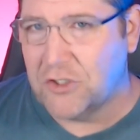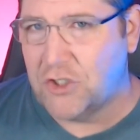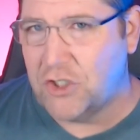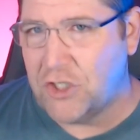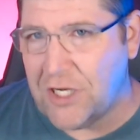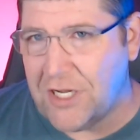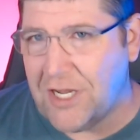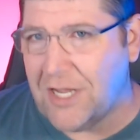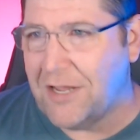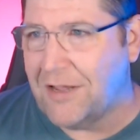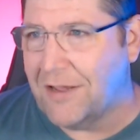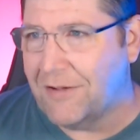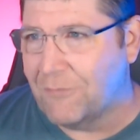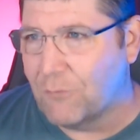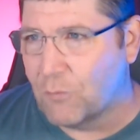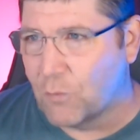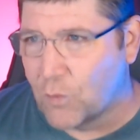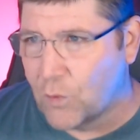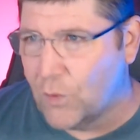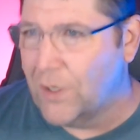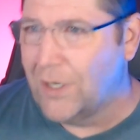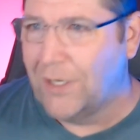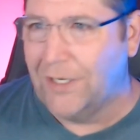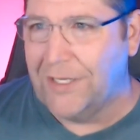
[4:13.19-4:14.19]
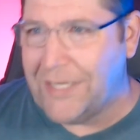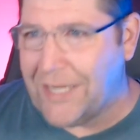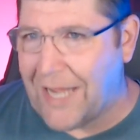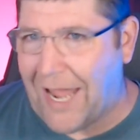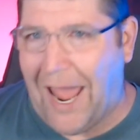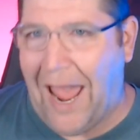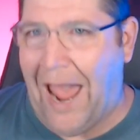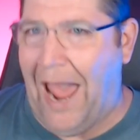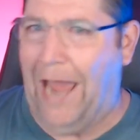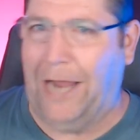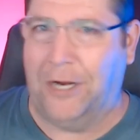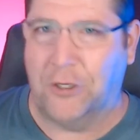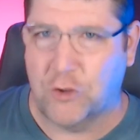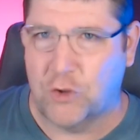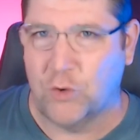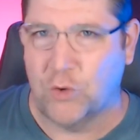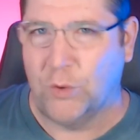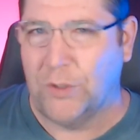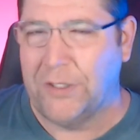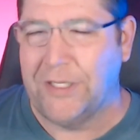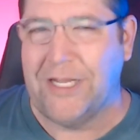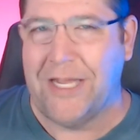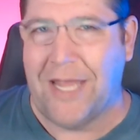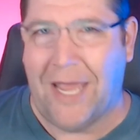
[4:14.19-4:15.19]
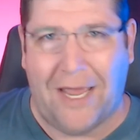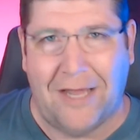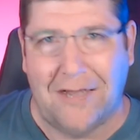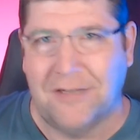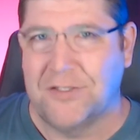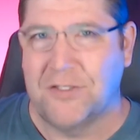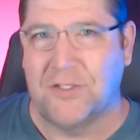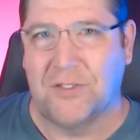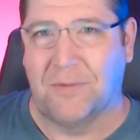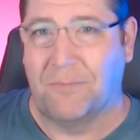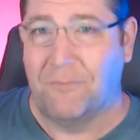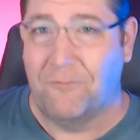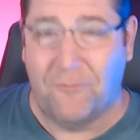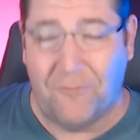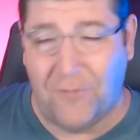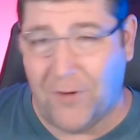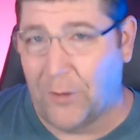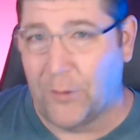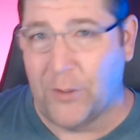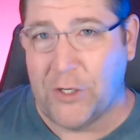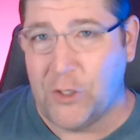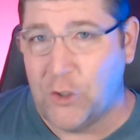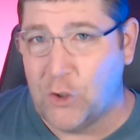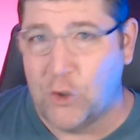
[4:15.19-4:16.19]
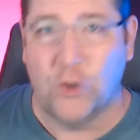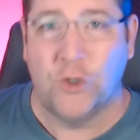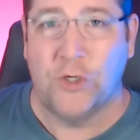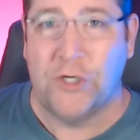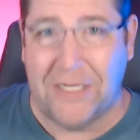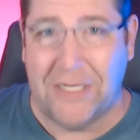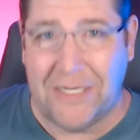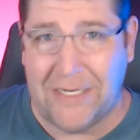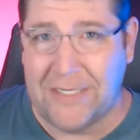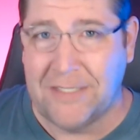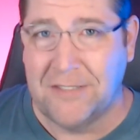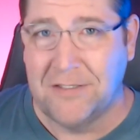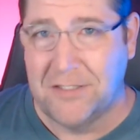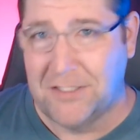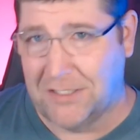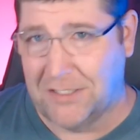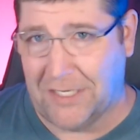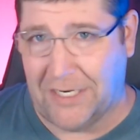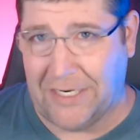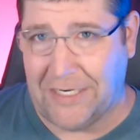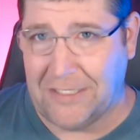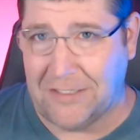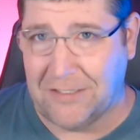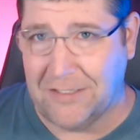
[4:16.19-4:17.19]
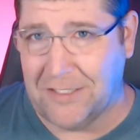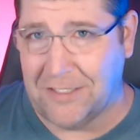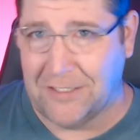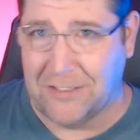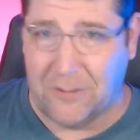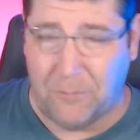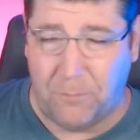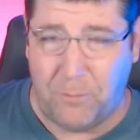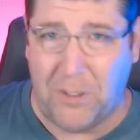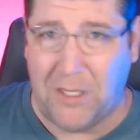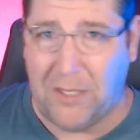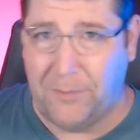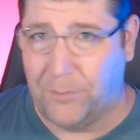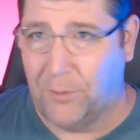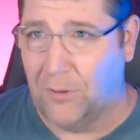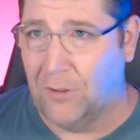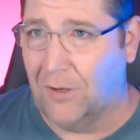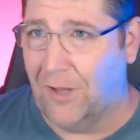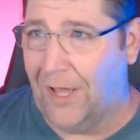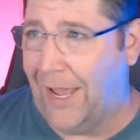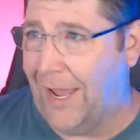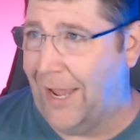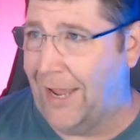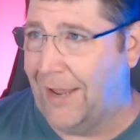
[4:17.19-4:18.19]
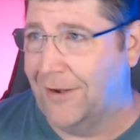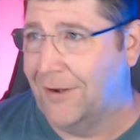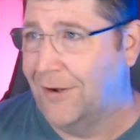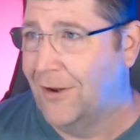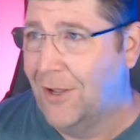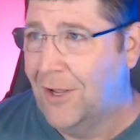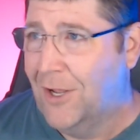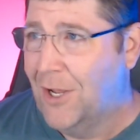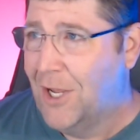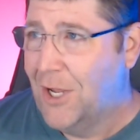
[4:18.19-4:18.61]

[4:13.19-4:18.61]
She really actually has some very good insight into people and